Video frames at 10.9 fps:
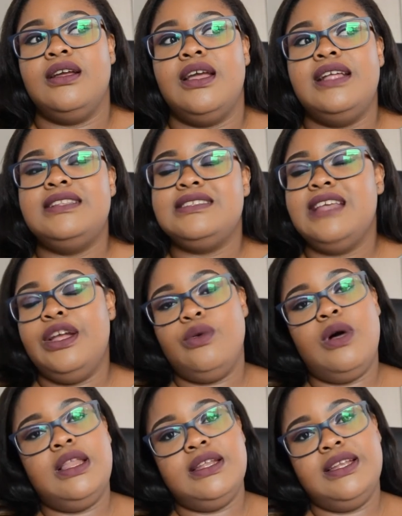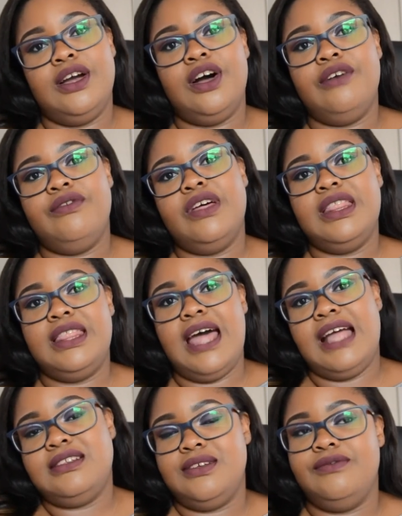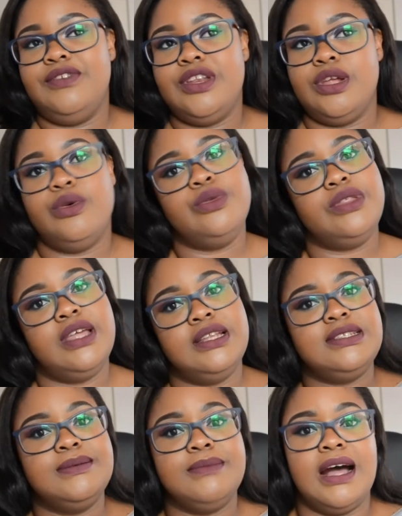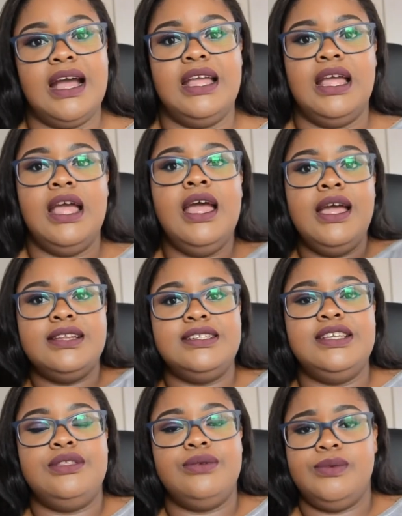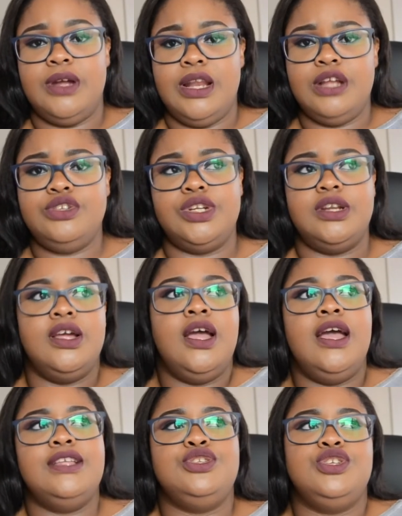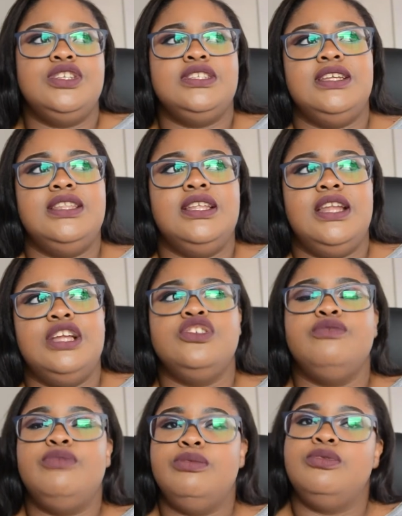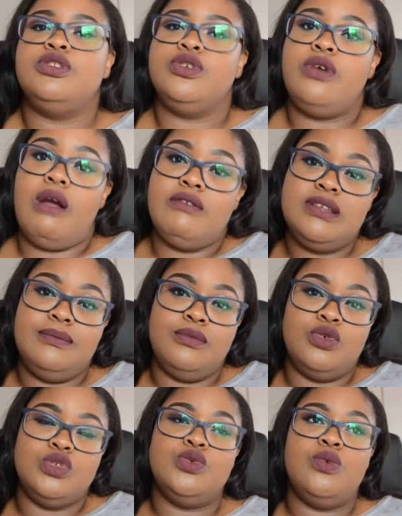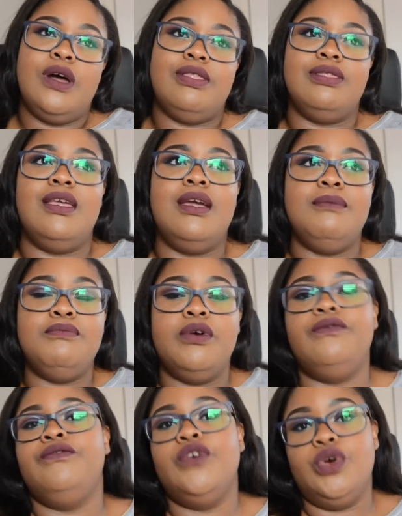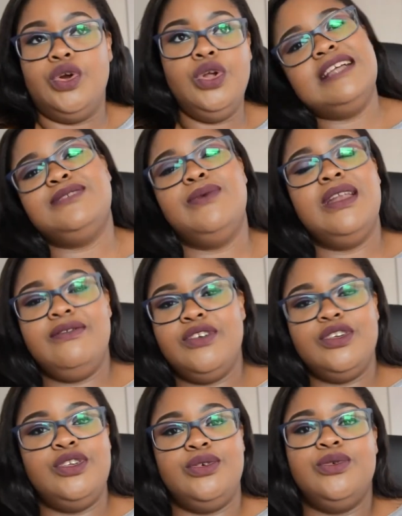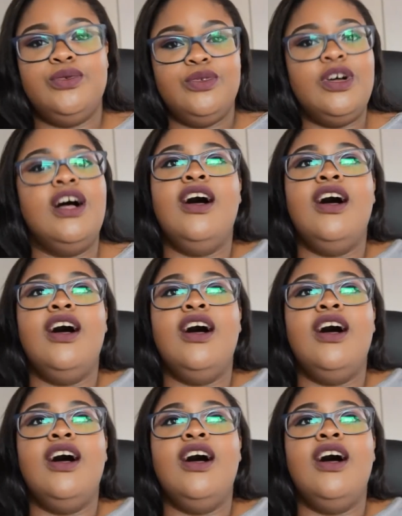insane quality of that video than to my D3100. It's just in the nature of people to gravitate more to what they prefer. It's whatever you